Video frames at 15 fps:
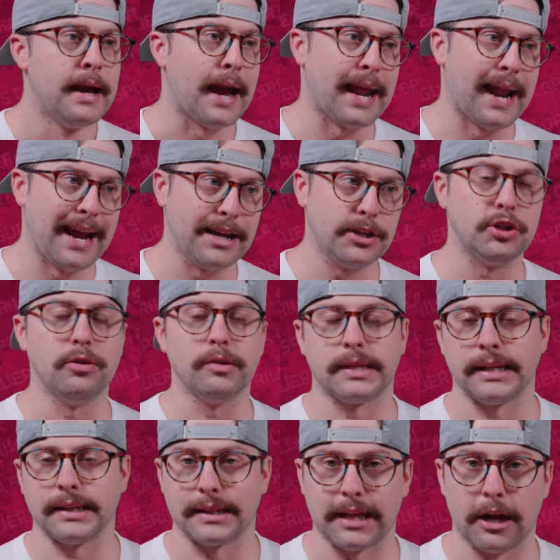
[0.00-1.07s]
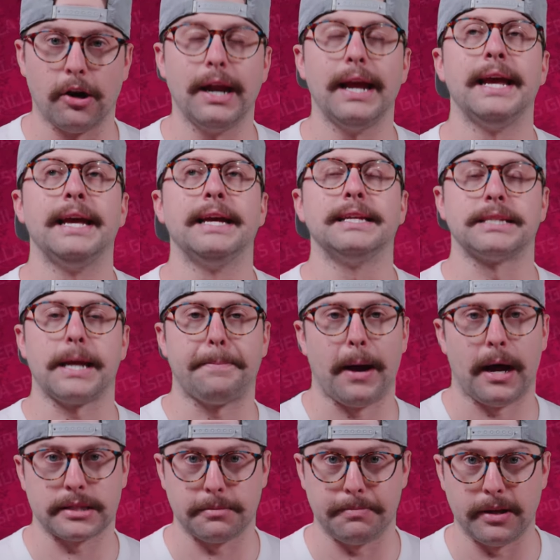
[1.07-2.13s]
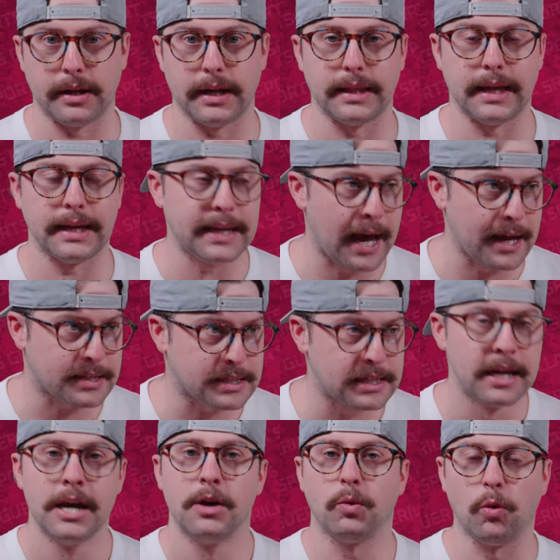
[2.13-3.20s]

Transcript: And I do think that there is a possibility that, yes,